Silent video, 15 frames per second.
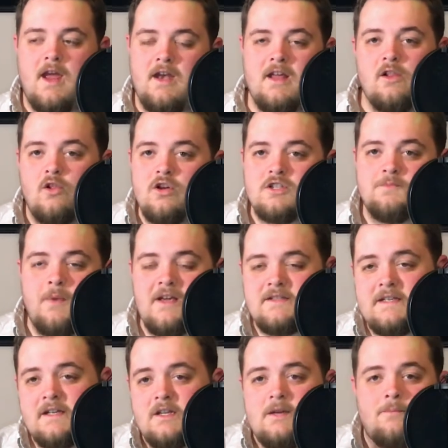and it looks
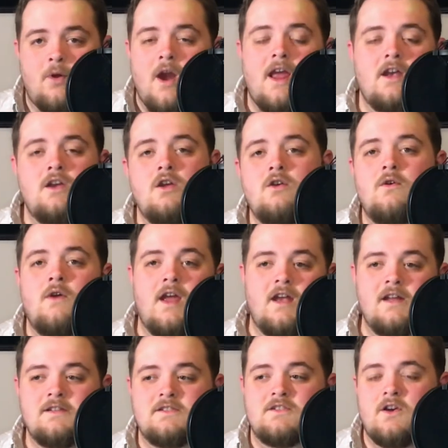basically brand new
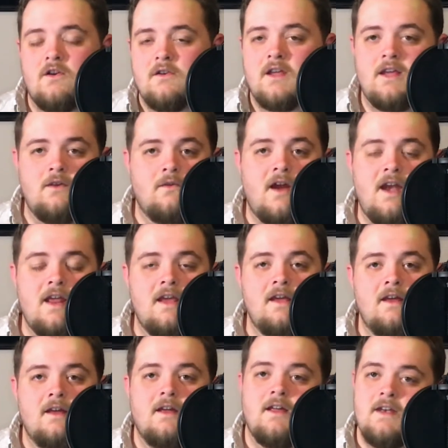and it's turnkey ready.